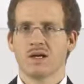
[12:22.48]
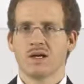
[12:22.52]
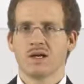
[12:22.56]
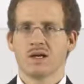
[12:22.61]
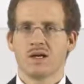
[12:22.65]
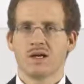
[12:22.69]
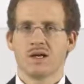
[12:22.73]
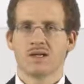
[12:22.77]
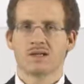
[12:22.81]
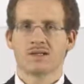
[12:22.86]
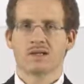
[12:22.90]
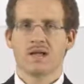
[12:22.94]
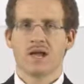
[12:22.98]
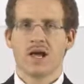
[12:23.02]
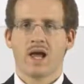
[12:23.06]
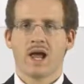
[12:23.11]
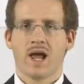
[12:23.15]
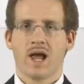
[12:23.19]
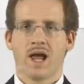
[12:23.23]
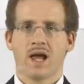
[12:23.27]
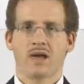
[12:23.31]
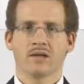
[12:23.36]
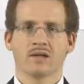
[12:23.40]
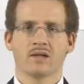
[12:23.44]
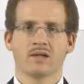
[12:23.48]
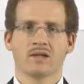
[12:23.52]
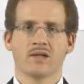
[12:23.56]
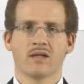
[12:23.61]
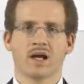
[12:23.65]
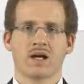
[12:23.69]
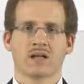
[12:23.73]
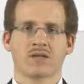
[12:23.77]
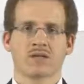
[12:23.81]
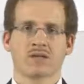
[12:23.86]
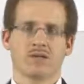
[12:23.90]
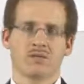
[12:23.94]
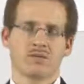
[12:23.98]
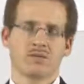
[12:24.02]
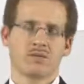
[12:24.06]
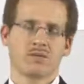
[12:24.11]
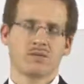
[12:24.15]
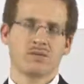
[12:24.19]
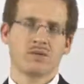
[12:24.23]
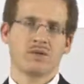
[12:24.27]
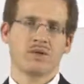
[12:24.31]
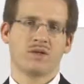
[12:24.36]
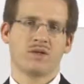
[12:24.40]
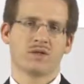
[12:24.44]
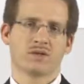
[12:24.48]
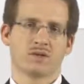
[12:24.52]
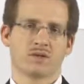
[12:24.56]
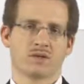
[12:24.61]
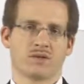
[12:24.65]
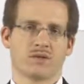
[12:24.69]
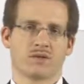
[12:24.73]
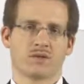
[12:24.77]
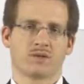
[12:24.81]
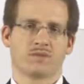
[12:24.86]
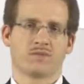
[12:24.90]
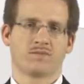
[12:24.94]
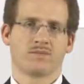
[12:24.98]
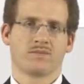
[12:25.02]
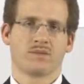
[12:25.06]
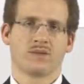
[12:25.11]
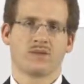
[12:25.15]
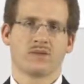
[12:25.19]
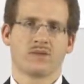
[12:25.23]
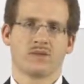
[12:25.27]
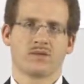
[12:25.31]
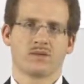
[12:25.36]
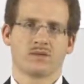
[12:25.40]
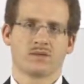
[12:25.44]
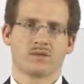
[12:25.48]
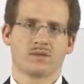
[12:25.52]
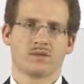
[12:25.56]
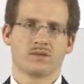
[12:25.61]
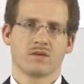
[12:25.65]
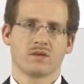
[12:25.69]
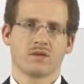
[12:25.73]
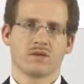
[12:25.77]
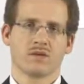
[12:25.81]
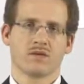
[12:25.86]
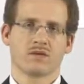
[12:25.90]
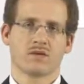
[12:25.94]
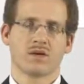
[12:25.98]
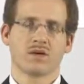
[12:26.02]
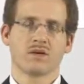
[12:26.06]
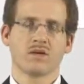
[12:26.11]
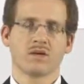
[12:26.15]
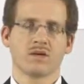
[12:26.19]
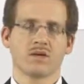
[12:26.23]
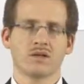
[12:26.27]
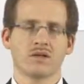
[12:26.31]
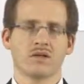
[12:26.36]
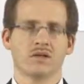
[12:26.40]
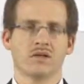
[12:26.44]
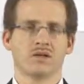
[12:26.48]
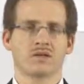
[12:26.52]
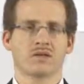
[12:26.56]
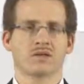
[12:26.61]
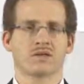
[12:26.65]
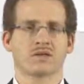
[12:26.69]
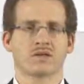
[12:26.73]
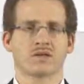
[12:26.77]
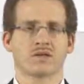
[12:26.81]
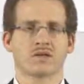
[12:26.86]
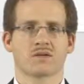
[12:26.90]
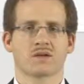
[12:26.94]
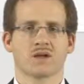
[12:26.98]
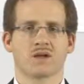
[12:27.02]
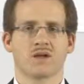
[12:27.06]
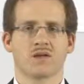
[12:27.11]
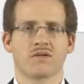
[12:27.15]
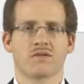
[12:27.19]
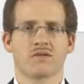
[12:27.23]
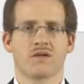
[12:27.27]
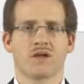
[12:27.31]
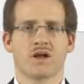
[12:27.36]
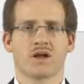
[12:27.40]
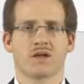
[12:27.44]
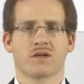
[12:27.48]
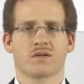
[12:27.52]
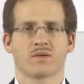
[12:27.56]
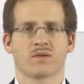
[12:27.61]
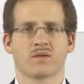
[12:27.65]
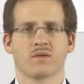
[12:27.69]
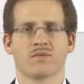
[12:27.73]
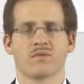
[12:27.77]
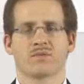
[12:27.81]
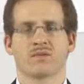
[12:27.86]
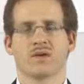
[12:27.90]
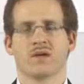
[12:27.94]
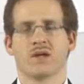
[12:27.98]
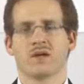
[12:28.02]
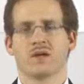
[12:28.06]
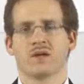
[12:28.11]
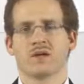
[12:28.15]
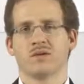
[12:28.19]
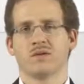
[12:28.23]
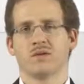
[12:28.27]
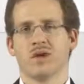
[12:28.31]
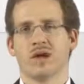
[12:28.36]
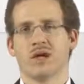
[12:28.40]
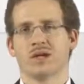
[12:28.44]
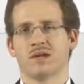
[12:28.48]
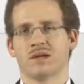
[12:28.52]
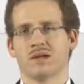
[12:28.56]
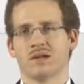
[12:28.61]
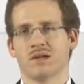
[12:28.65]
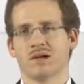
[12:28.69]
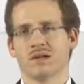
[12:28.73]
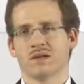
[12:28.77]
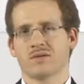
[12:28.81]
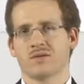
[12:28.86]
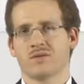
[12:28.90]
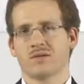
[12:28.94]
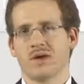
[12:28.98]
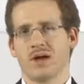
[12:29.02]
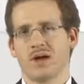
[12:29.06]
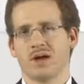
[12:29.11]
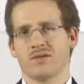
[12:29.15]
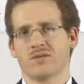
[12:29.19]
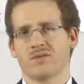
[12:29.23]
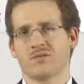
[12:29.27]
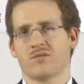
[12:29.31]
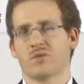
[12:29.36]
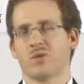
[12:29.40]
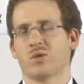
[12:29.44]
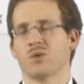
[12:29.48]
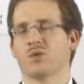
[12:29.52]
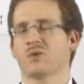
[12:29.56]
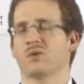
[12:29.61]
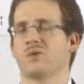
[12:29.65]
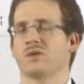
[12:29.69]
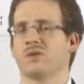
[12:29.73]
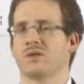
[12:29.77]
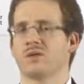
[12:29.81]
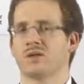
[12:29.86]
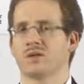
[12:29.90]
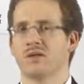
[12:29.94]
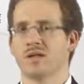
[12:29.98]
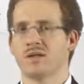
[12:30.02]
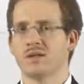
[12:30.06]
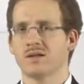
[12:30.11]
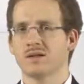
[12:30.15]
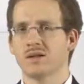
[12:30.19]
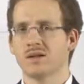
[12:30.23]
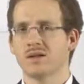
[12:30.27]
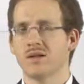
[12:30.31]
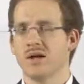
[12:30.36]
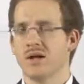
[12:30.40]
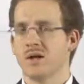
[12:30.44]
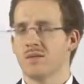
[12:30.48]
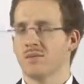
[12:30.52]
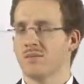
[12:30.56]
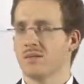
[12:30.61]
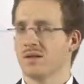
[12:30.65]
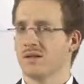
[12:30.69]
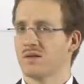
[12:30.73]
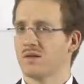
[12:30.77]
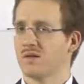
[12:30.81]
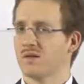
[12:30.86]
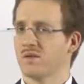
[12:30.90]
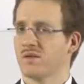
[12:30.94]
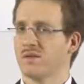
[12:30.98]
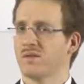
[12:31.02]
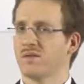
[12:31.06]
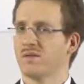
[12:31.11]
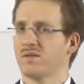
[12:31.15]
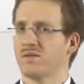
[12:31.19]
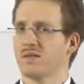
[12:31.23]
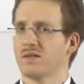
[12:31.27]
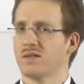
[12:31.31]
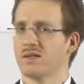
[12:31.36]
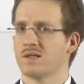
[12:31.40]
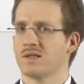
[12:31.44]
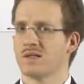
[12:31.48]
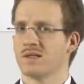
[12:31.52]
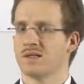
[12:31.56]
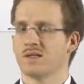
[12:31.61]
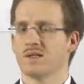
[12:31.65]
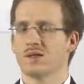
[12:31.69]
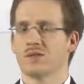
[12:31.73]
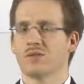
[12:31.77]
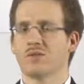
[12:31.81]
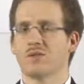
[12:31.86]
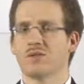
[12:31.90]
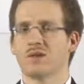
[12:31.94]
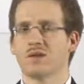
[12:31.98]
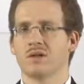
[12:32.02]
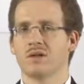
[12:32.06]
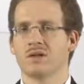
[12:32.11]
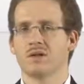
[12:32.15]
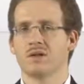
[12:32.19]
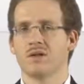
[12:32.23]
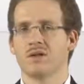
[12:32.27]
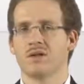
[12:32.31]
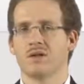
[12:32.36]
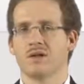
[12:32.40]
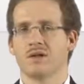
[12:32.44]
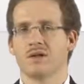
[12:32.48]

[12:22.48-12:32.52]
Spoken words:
is handled as it would be your own. So internally in the structuring of your algorithm, you act like you have more local data, but the truth is it's only